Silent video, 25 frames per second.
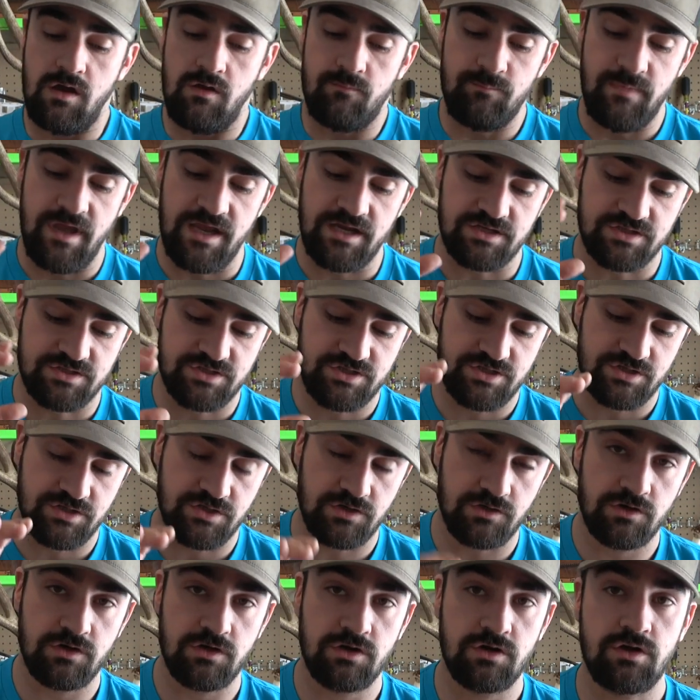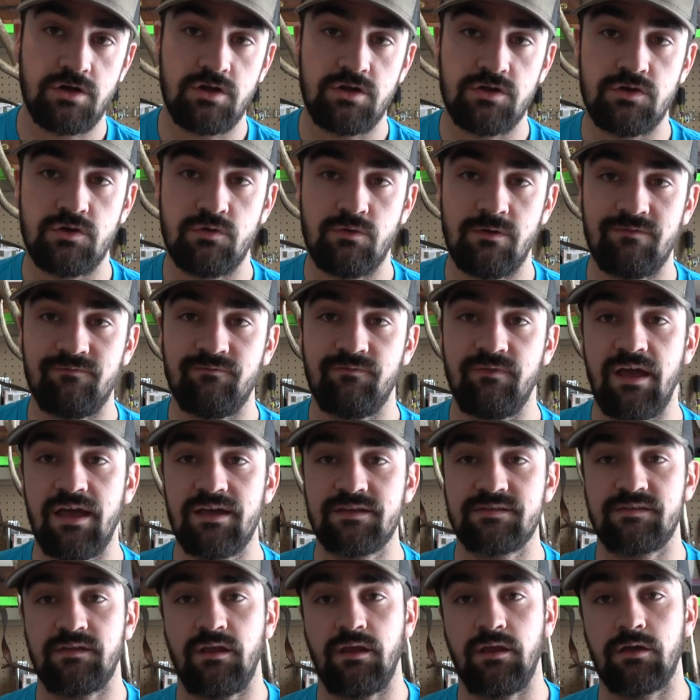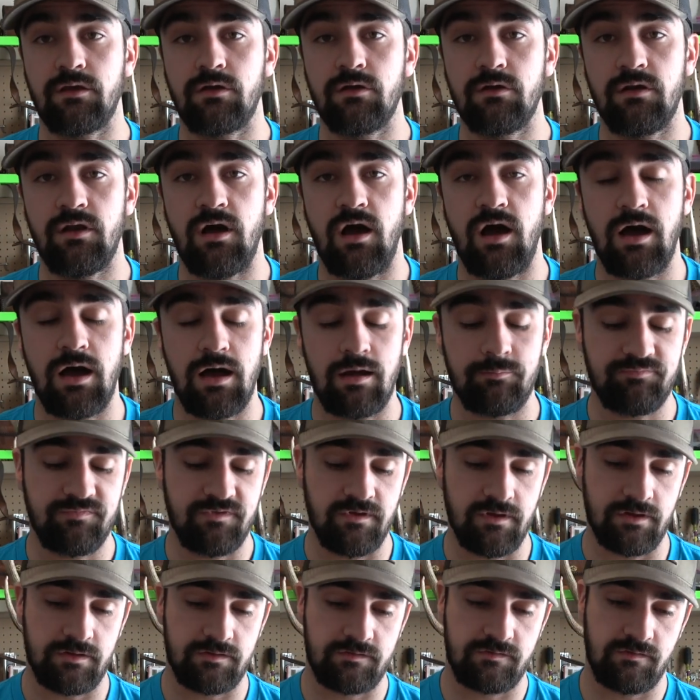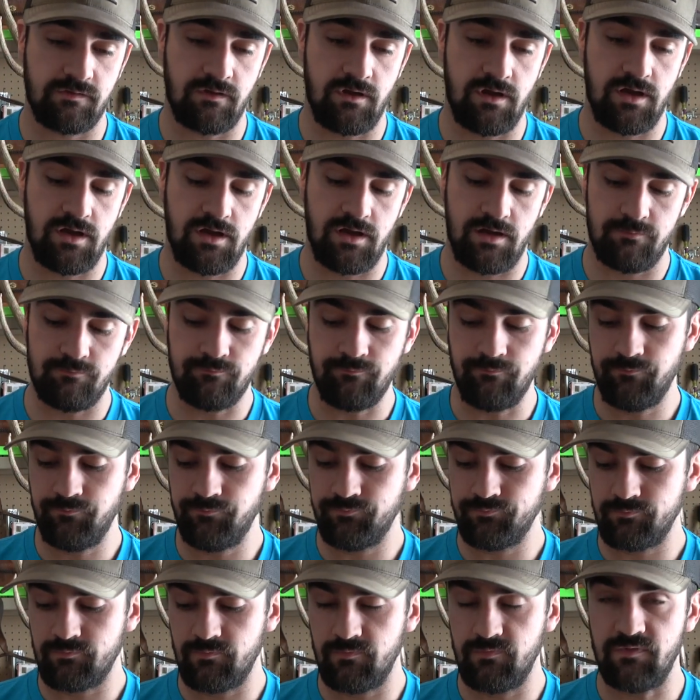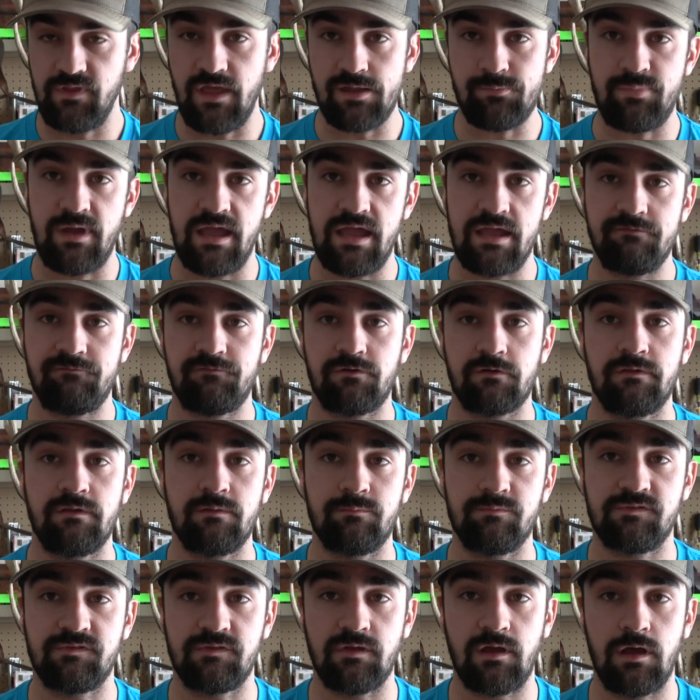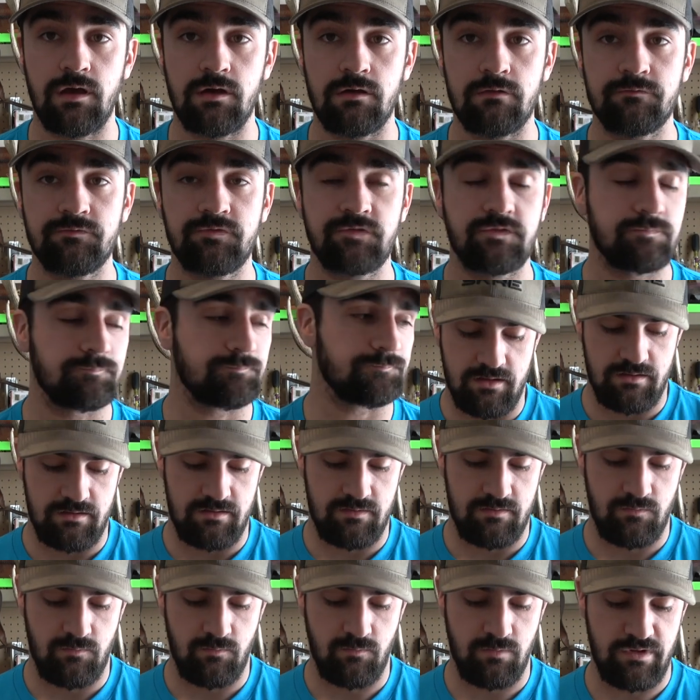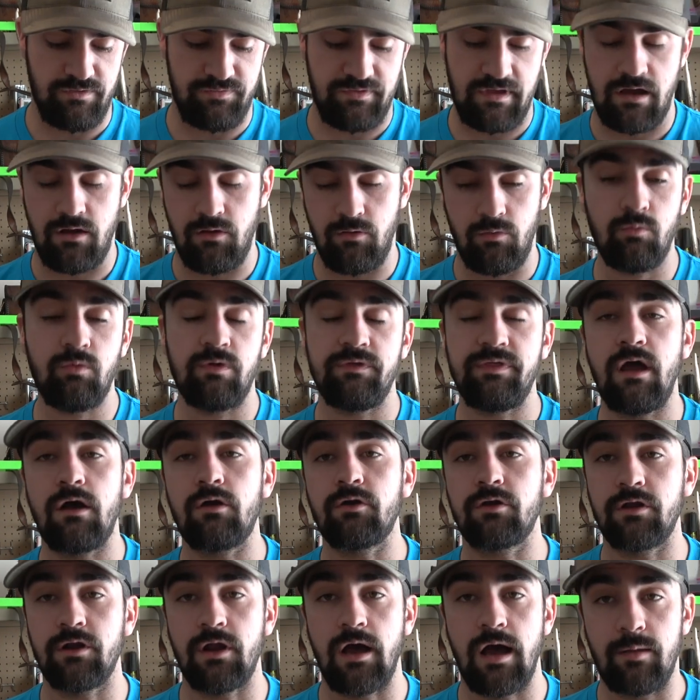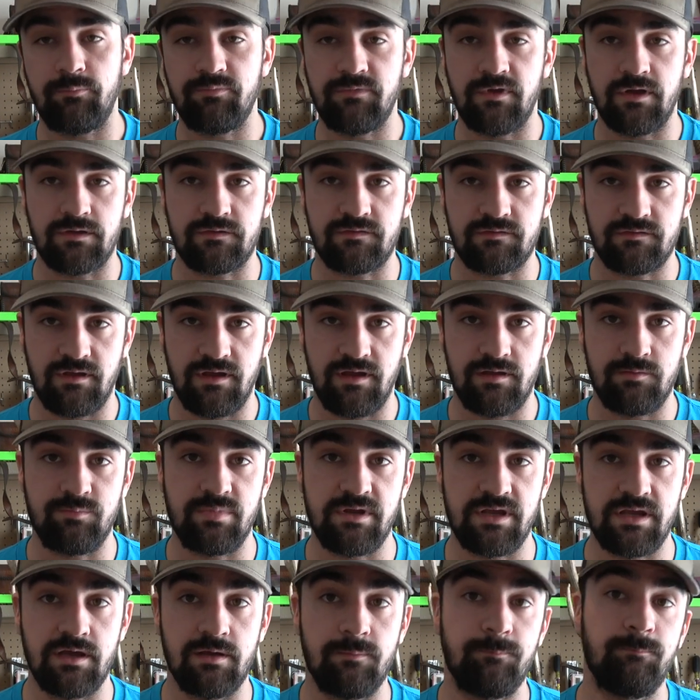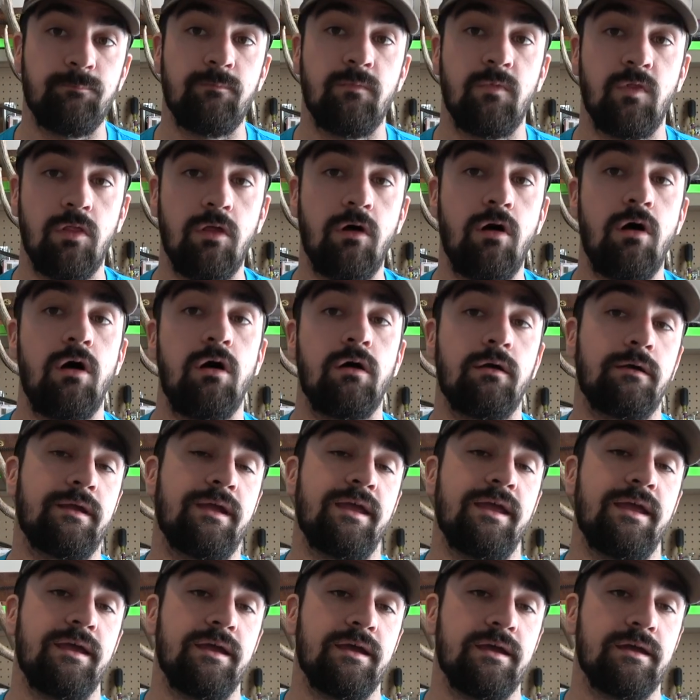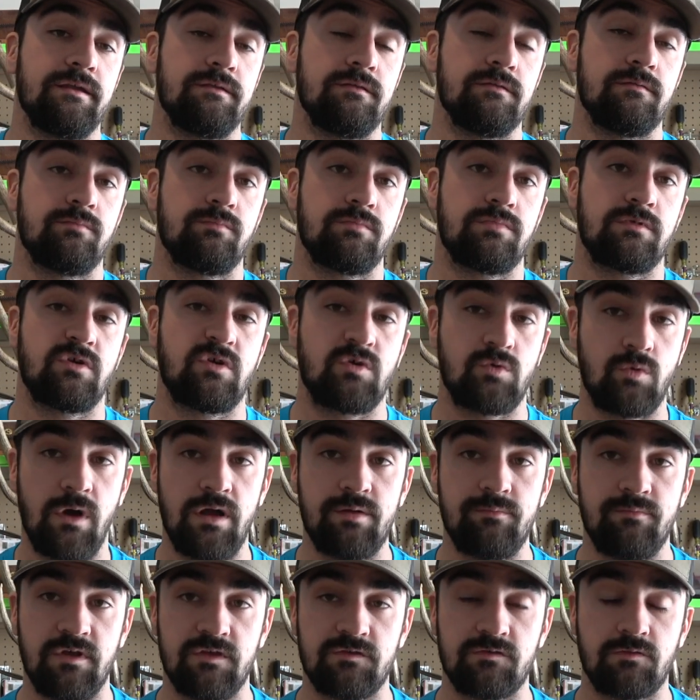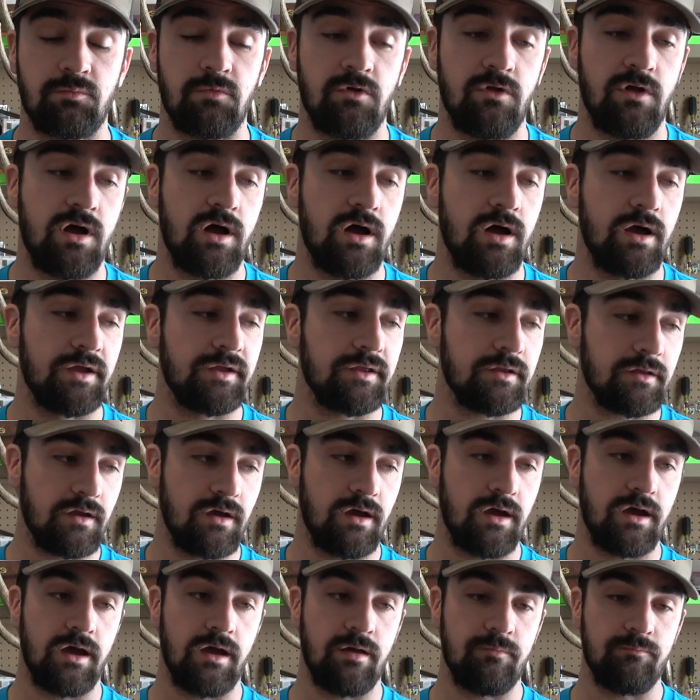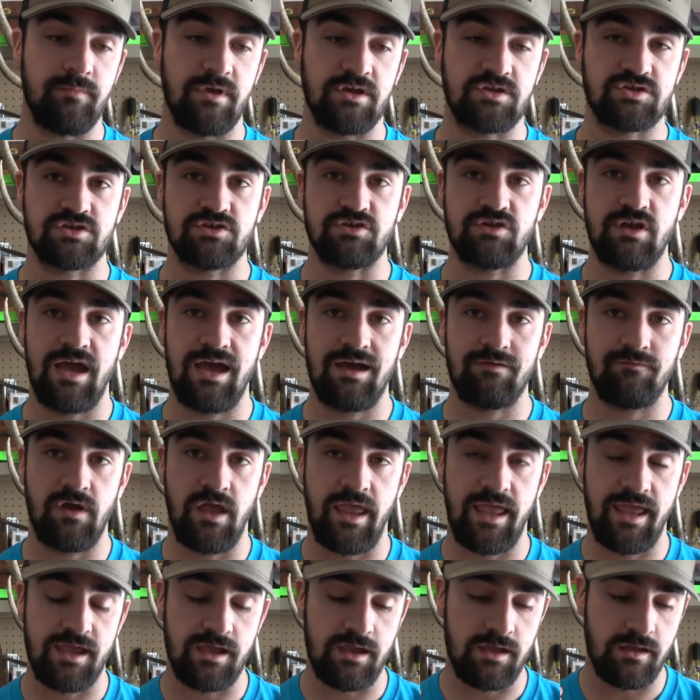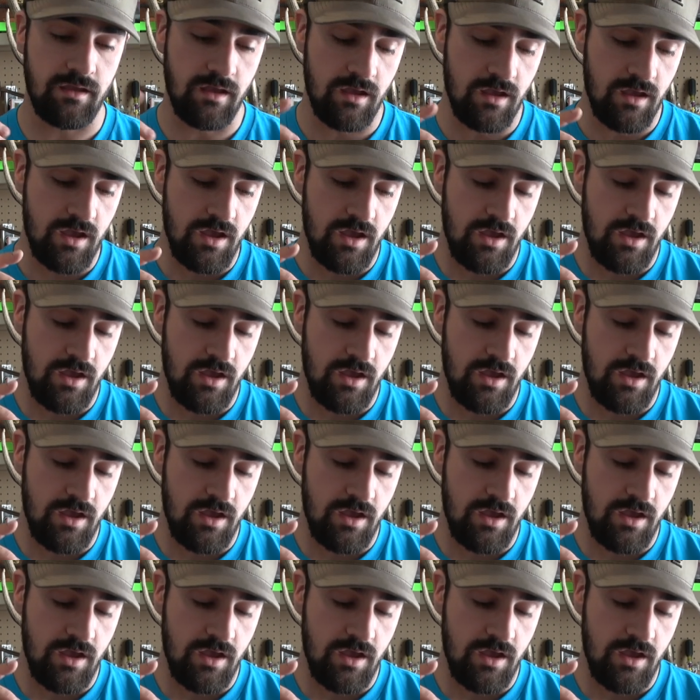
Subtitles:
make sure you invest in good optics. They pay for themselves. Without good optics, it'd be a long and quite miserable hunt. Make sure you have a